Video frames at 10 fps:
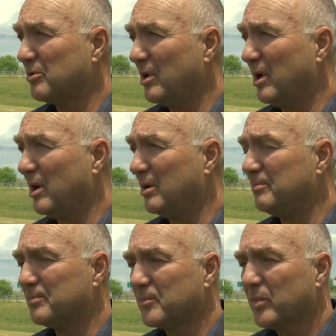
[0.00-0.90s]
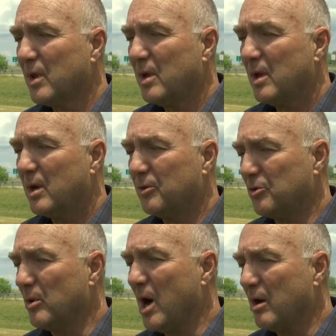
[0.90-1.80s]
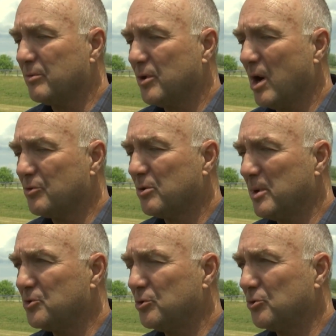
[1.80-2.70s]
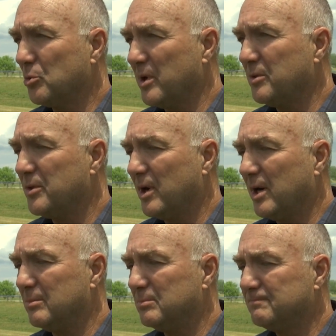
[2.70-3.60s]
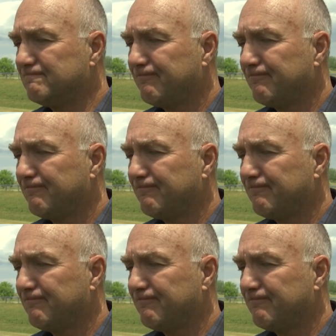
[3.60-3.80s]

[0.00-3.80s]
Because um, there, are, there are some issues with um,